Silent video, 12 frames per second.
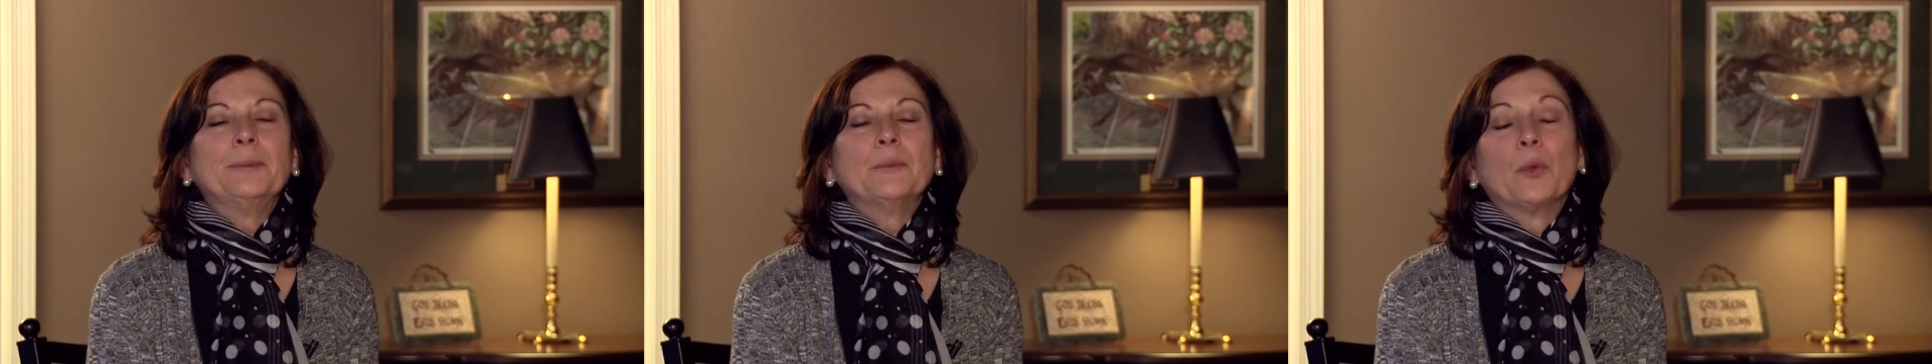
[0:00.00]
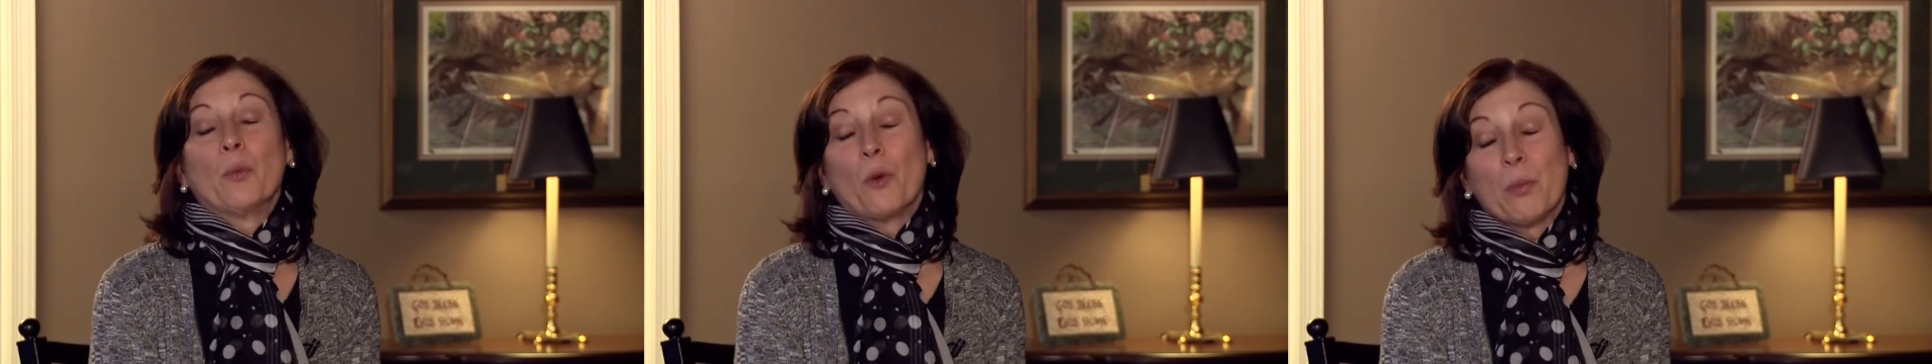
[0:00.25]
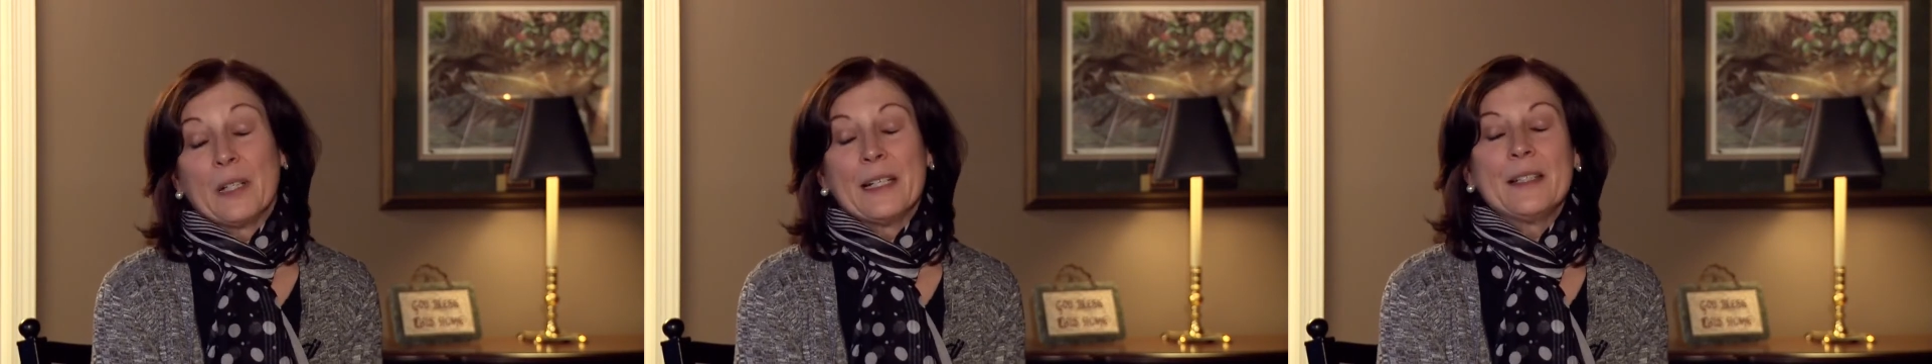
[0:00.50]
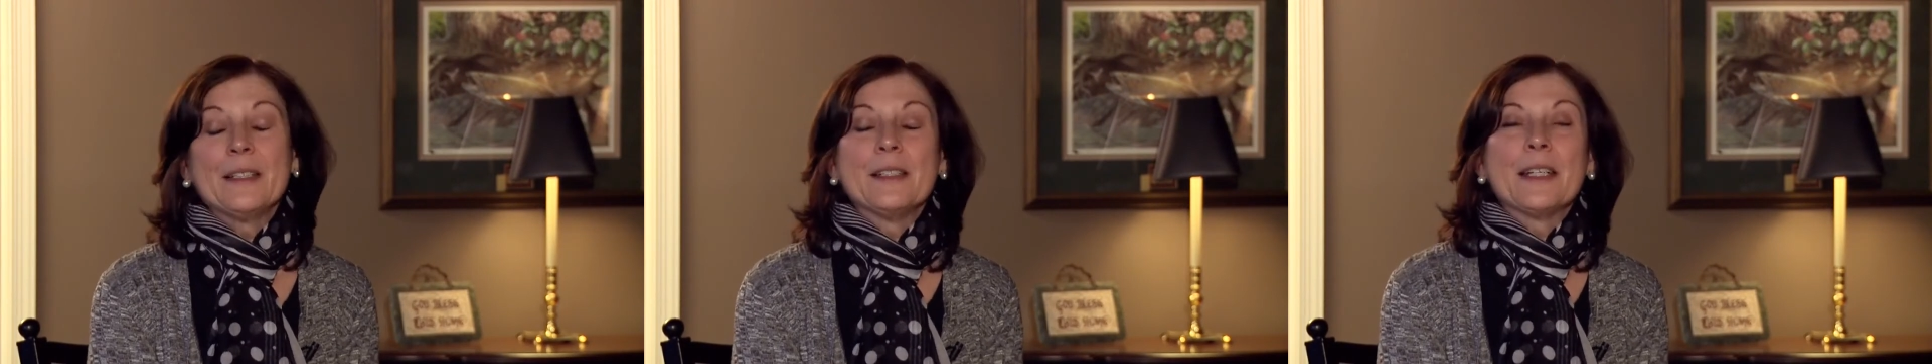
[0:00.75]
or were
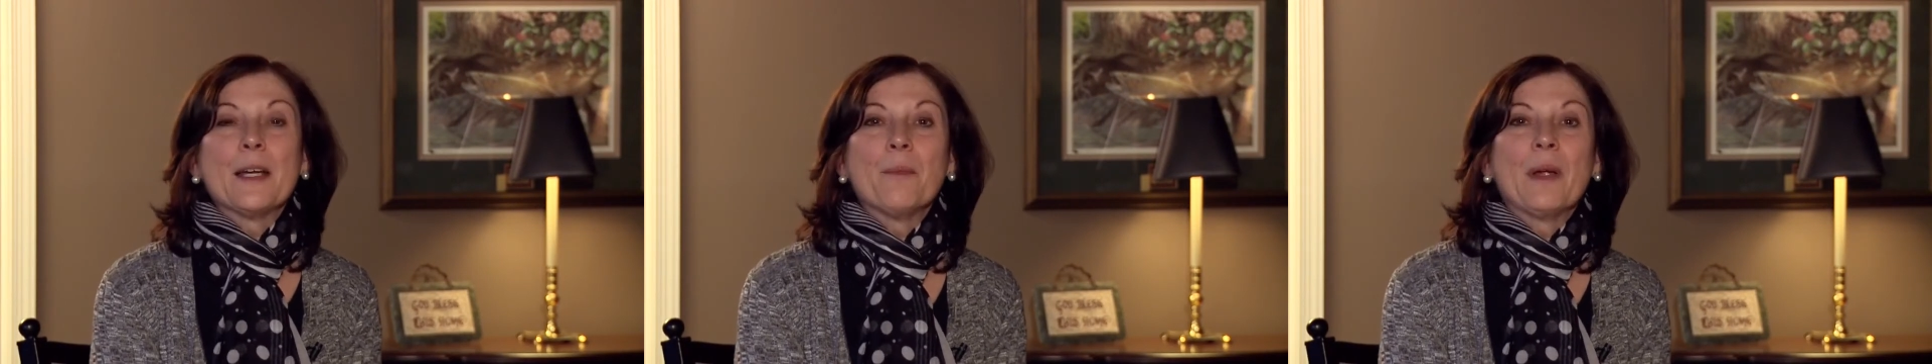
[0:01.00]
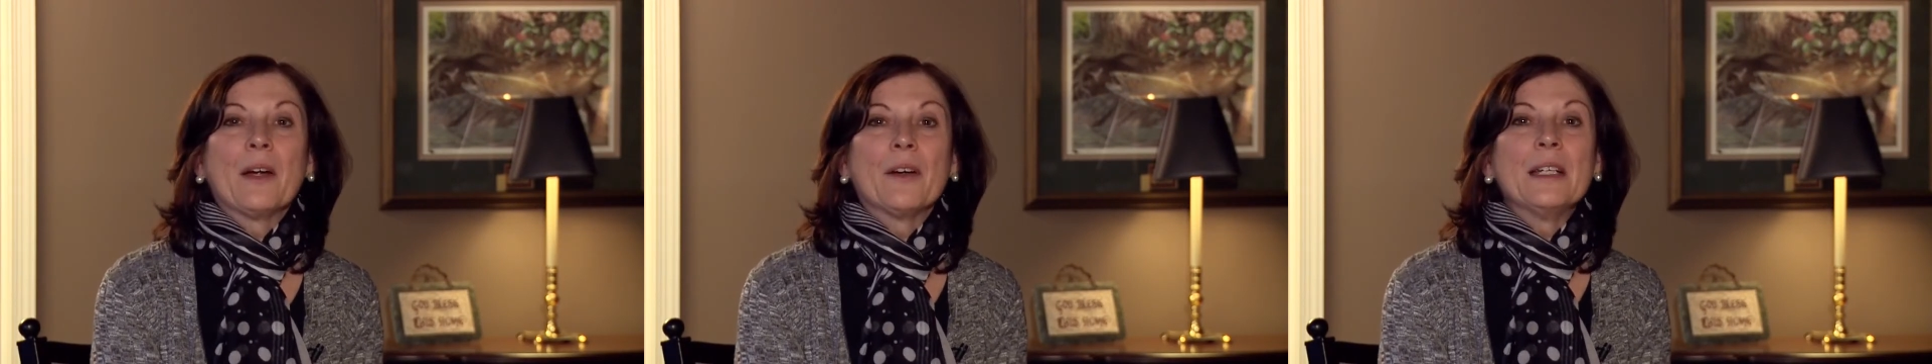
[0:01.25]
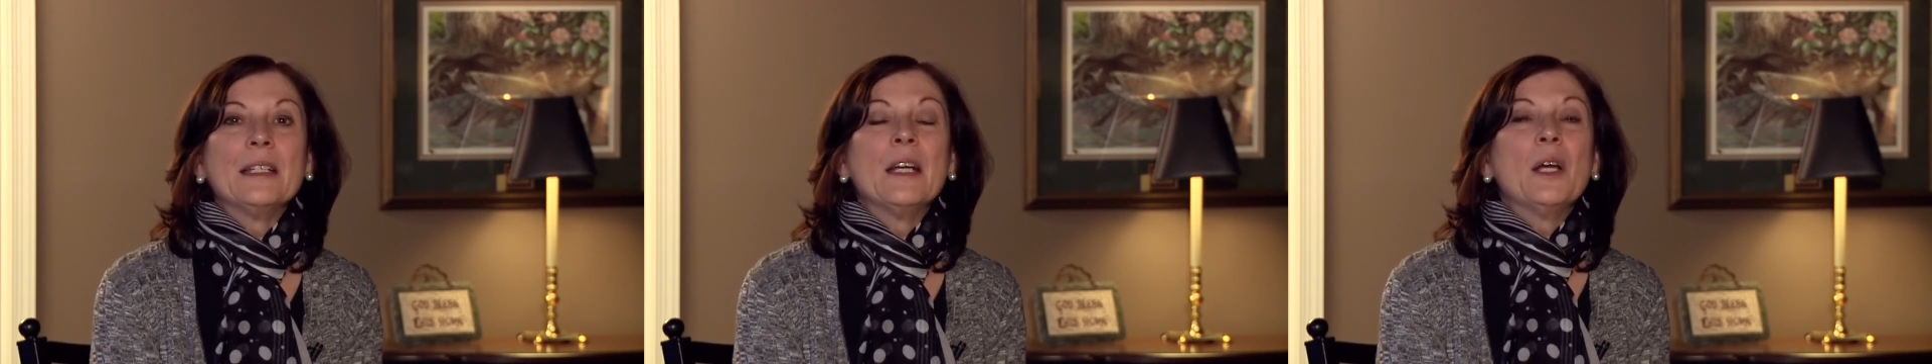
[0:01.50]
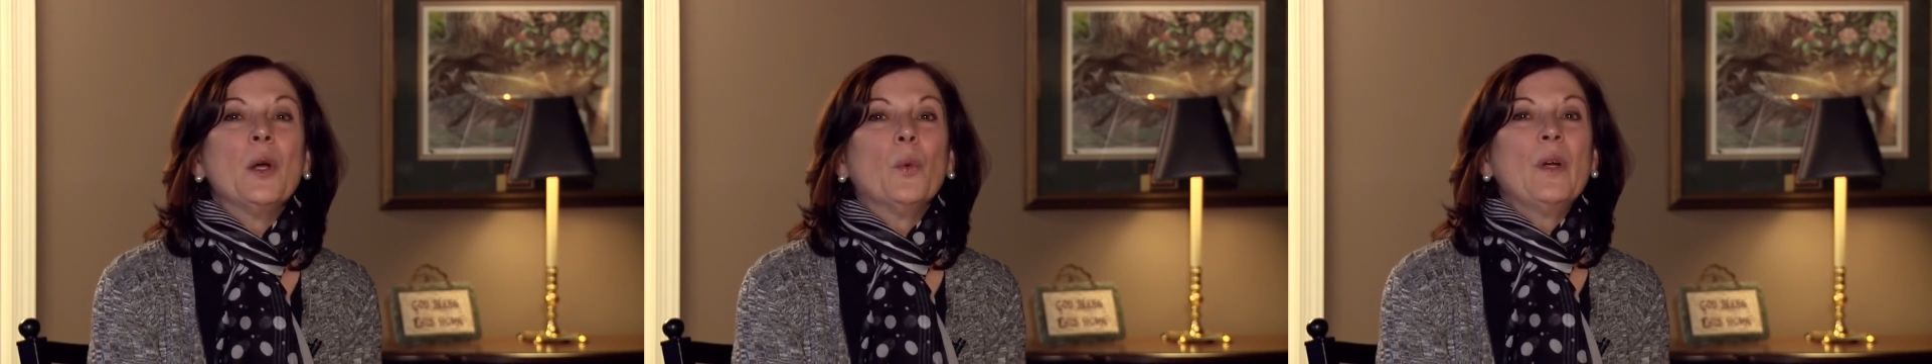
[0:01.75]
planning to get married,
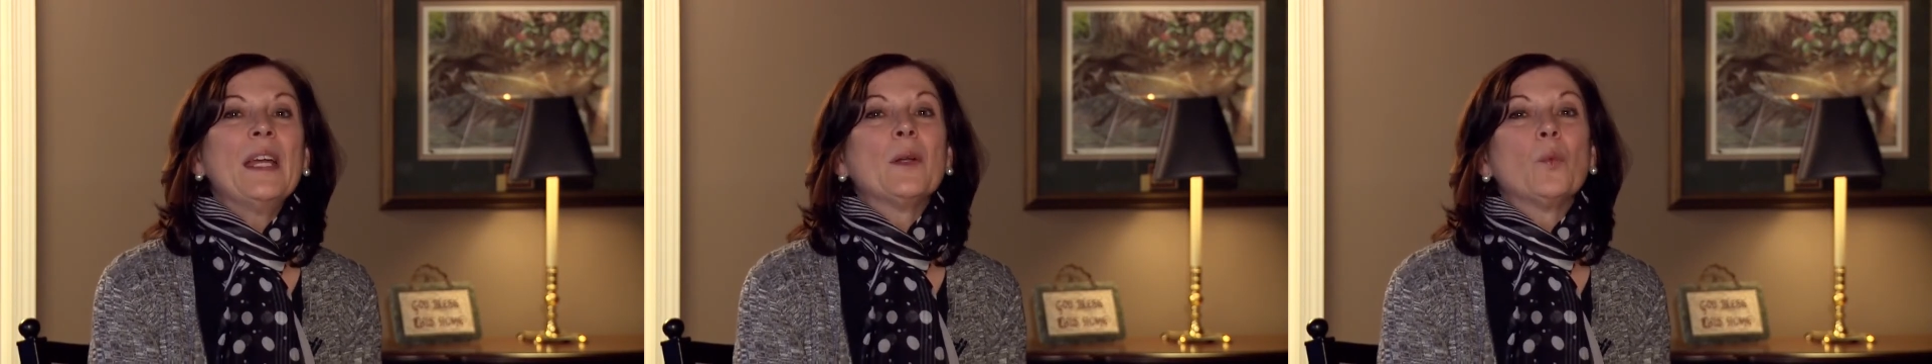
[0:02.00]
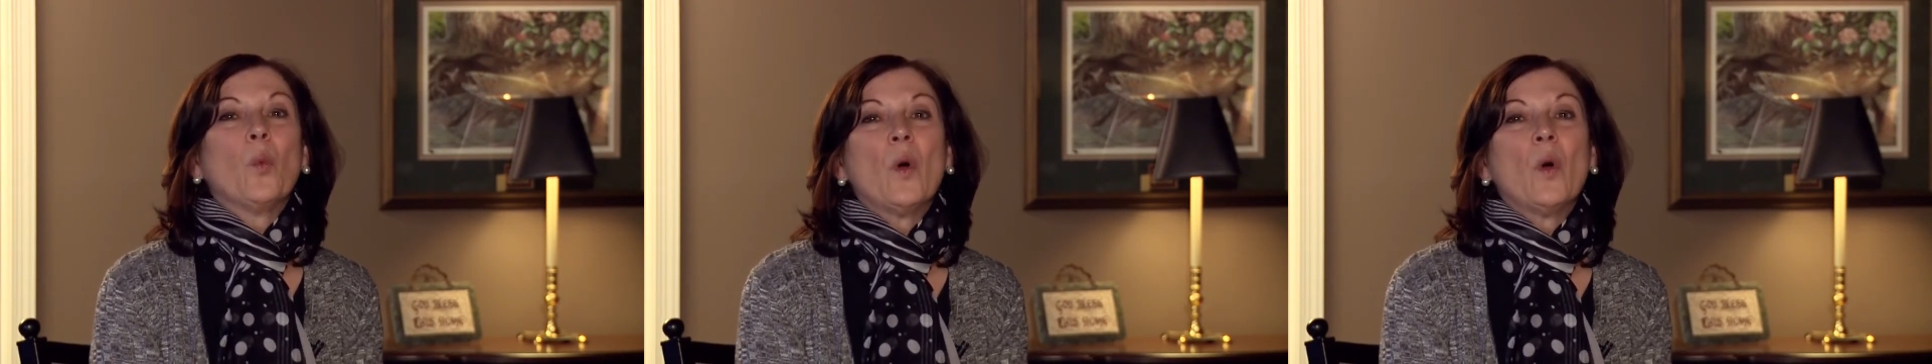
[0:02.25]
we had